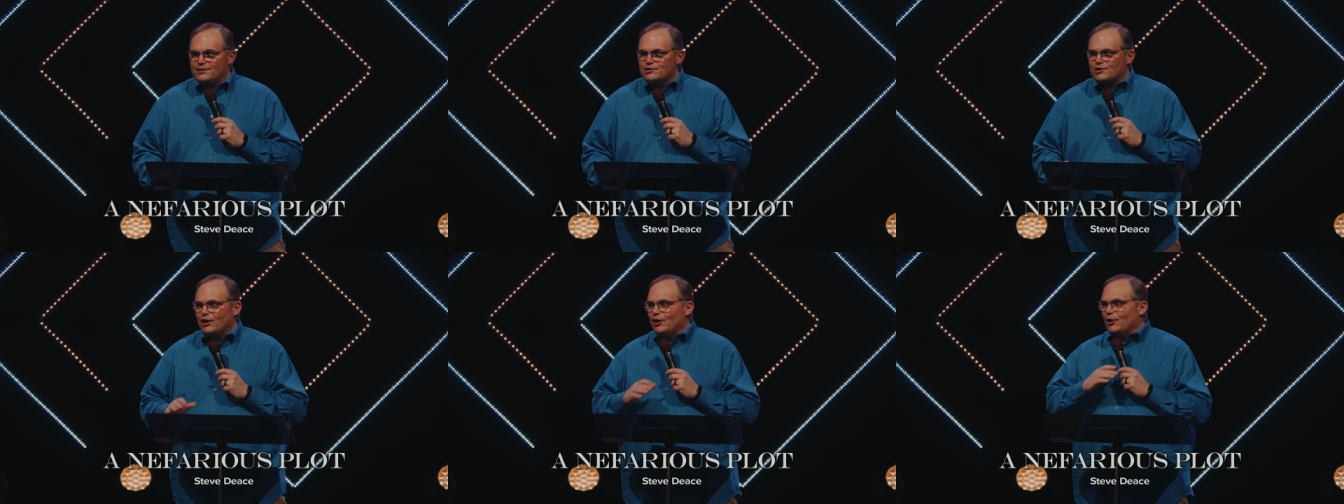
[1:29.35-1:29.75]

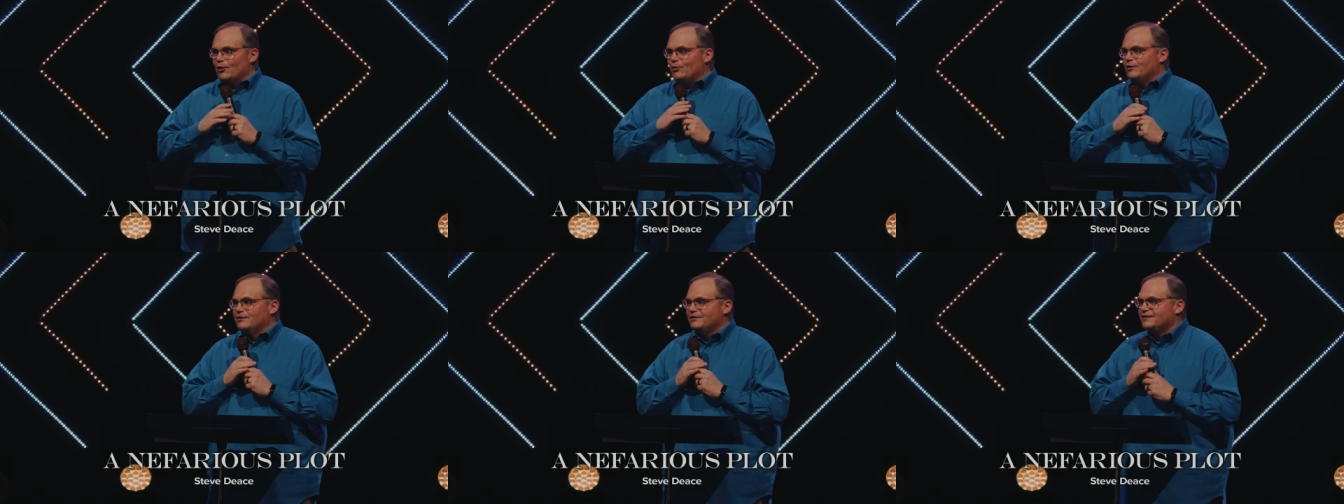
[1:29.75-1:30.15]

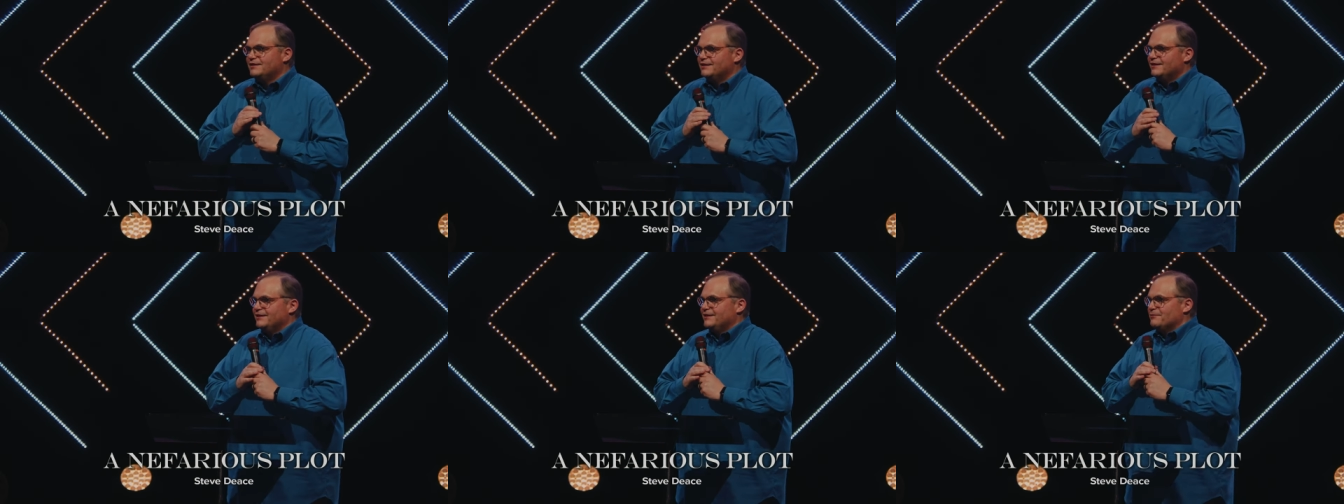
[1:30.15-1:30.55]
So
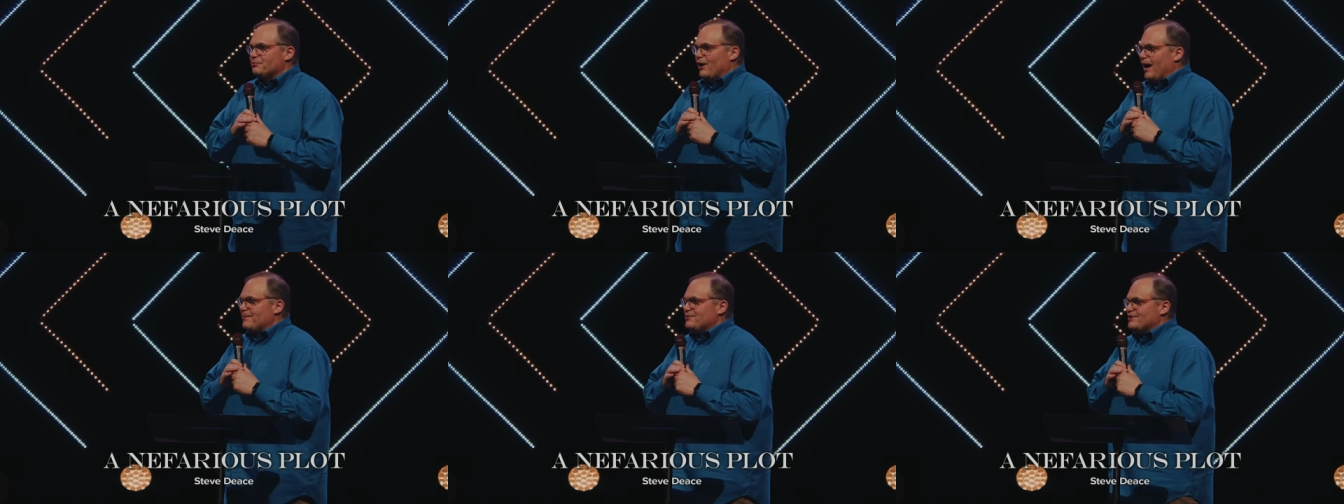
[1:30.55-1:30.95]

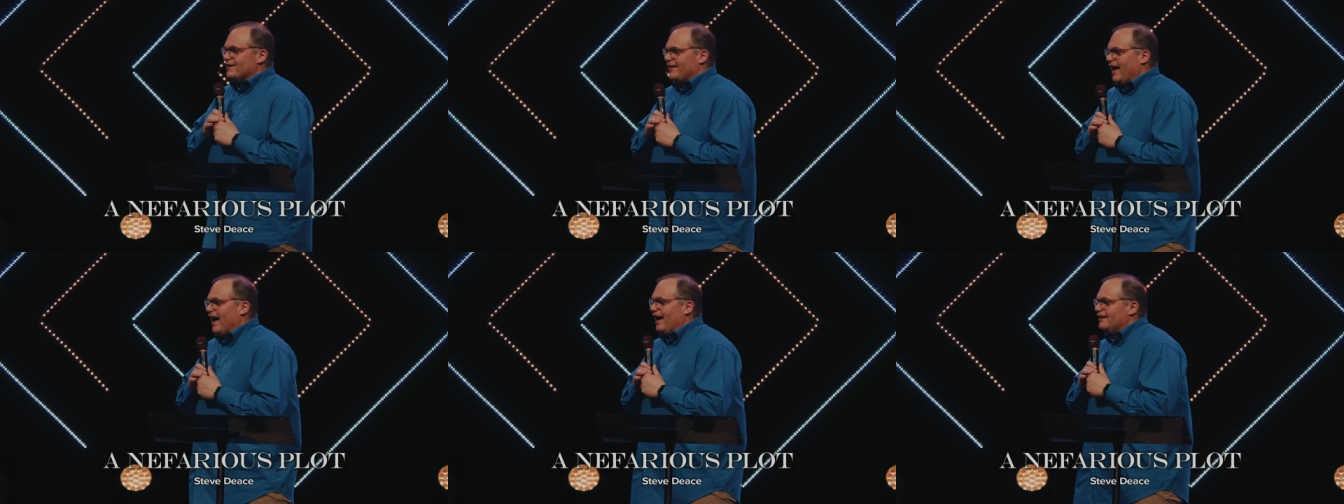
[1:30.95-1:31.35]
props to
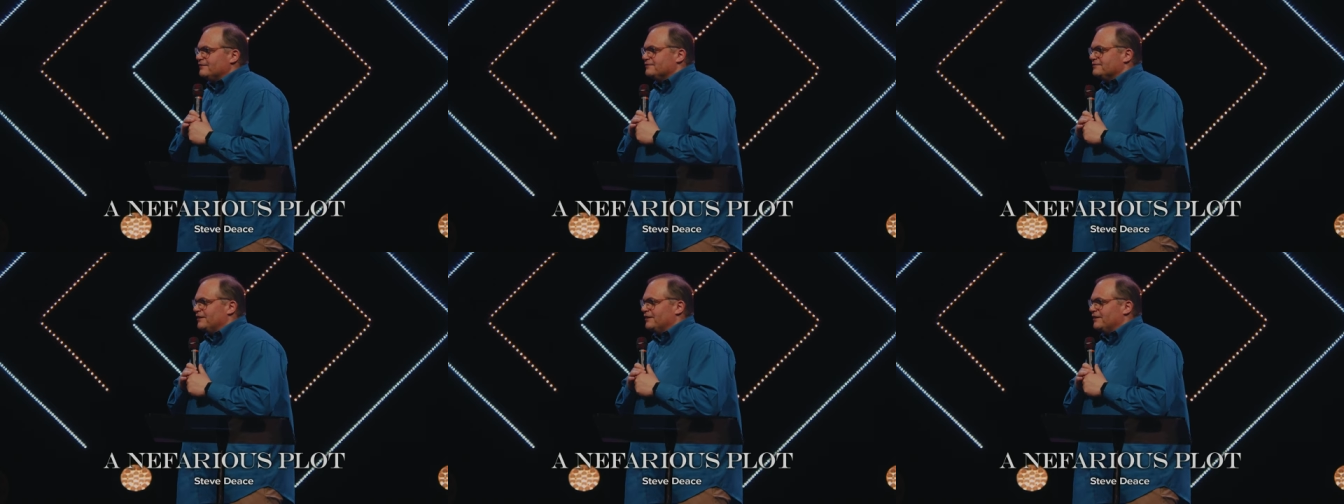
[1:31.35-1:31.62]
that.